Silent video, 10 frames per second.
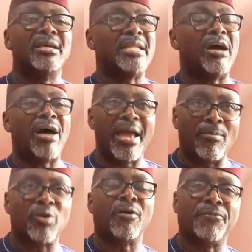Now, I
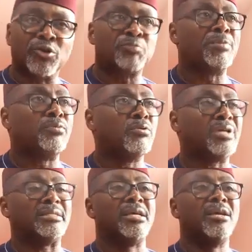am one of those people
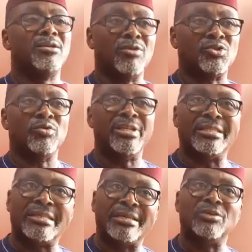that not only
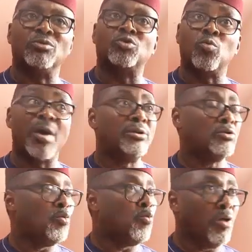taking you to where
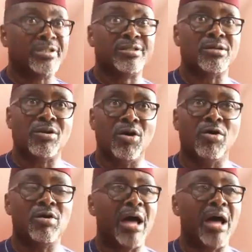you want to go,